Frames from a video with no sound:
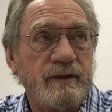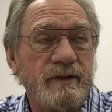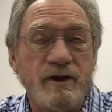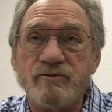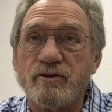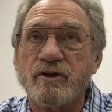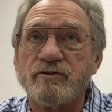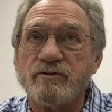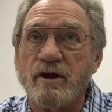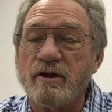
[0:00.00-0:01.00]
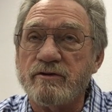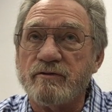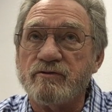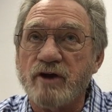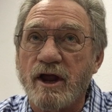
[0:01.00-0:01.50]
These are the sons
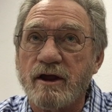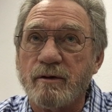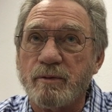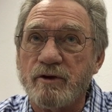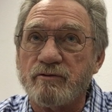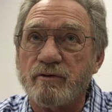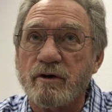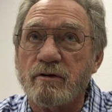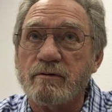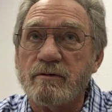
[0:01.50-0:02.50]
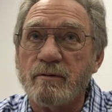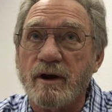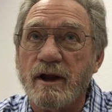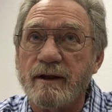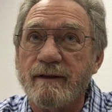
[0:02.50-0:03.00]
of Jacob Israel,
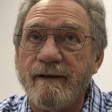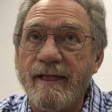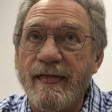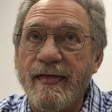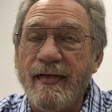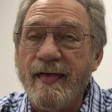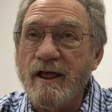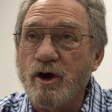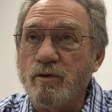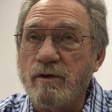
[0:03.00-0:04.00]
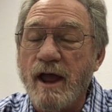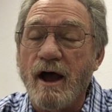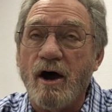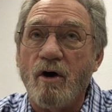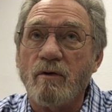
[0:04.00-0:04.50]
right? Who
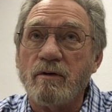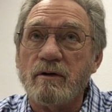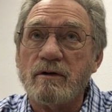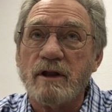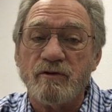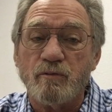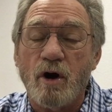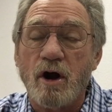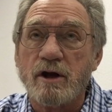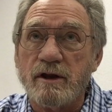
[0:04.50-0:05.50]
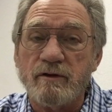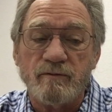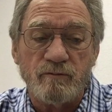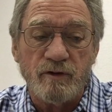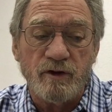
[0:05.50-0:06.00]
now is walking
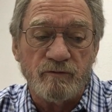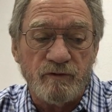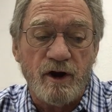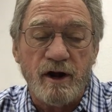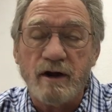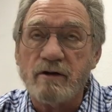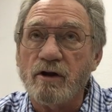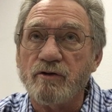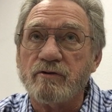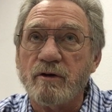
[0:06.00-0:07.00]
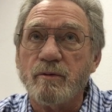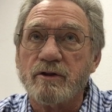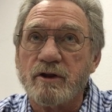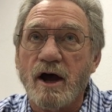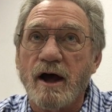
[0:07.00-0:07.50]
very closely
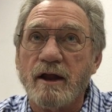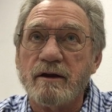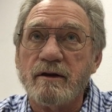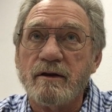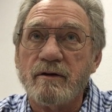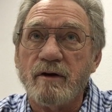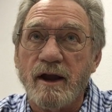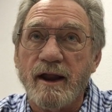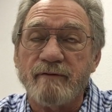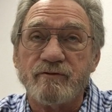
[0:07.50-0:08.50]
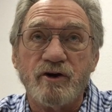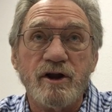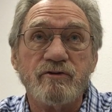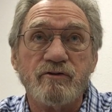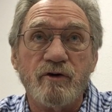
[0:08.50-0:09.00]
with God right? After
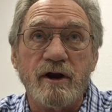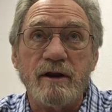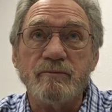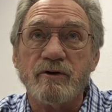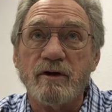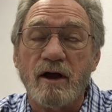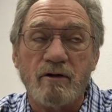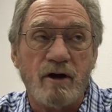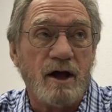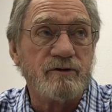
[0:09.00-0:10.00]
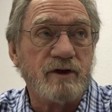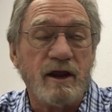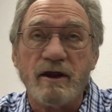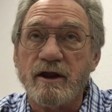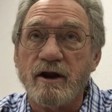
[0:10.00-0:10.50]
his dreams and how God's
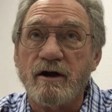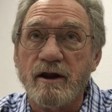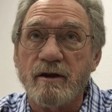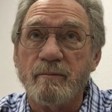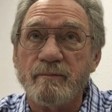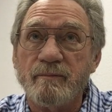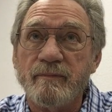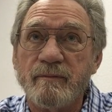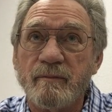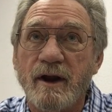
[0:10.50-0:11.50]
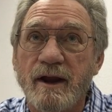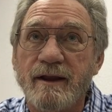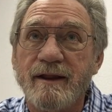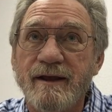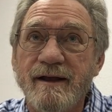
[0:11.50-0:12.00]
taken care of him, right?